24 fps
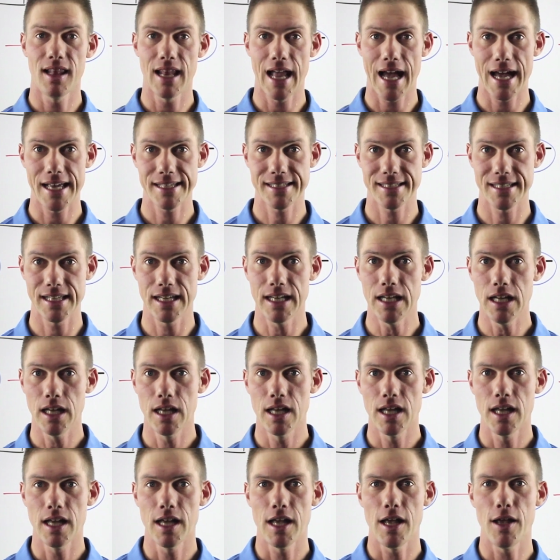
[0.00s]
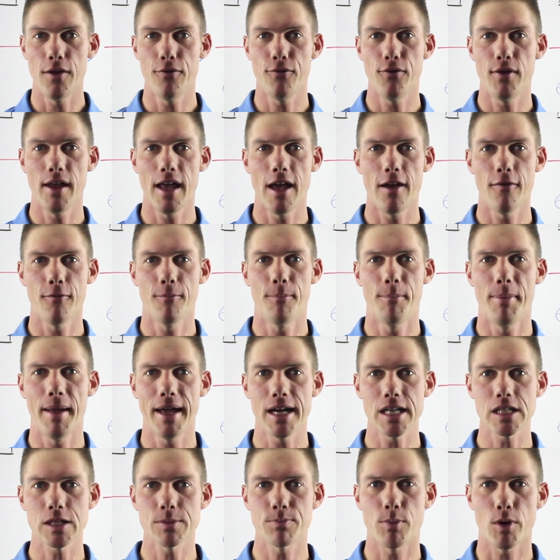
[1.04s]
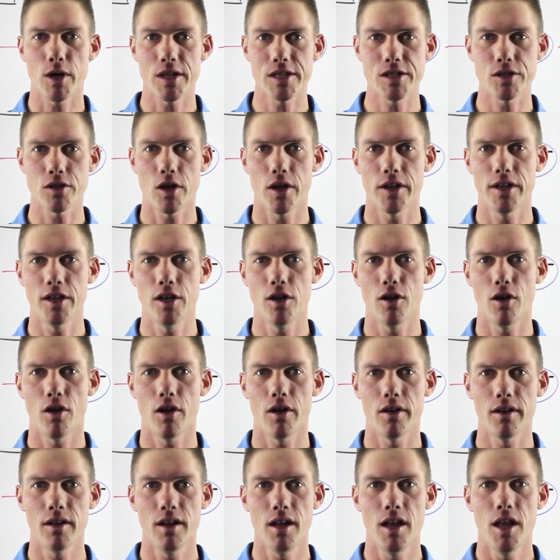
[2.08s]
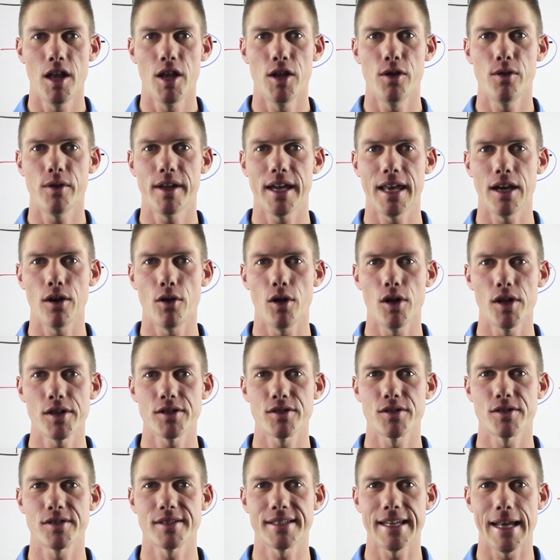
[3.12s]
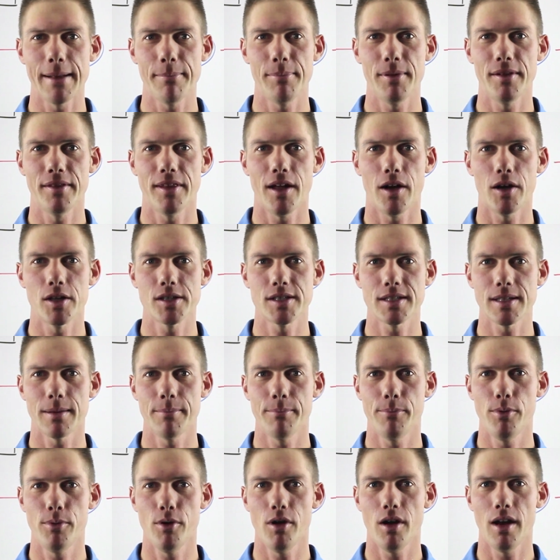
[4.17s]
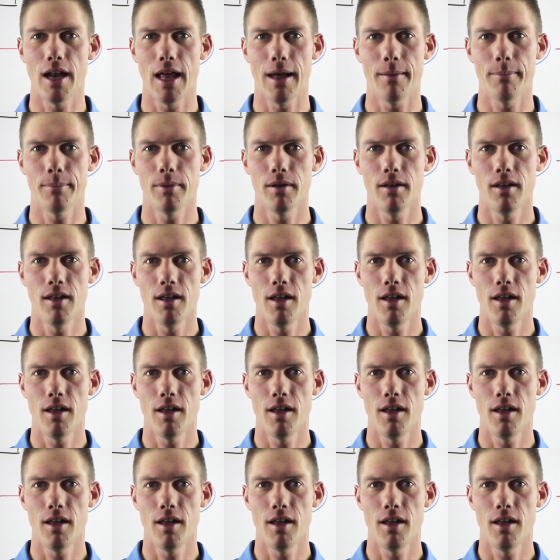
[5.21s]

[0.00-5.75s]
Lastly, if you have bare spots on your lawn, you can also staple down some burlap.